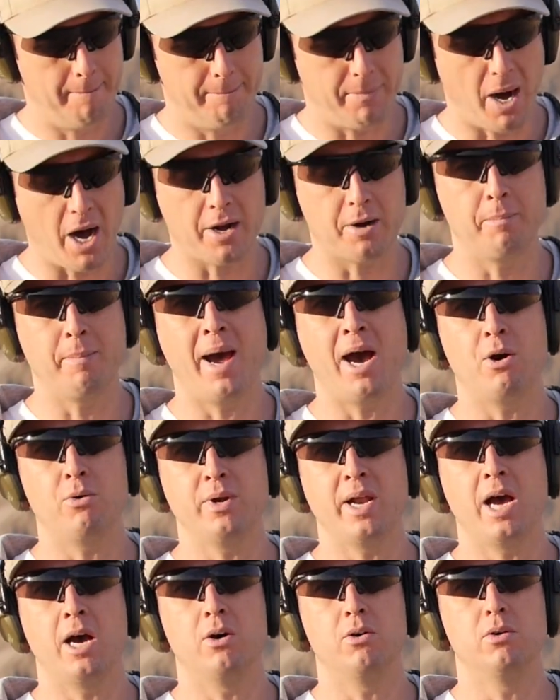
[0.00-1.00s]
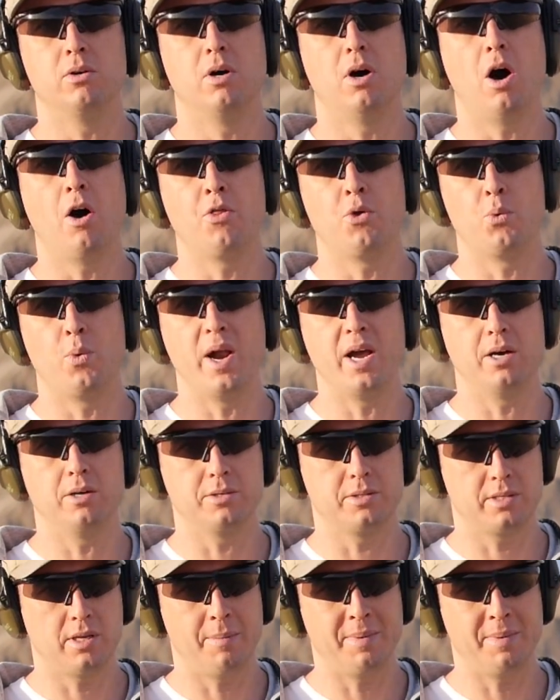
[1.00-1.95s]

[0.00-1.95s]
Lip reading: bottom out now on the rails.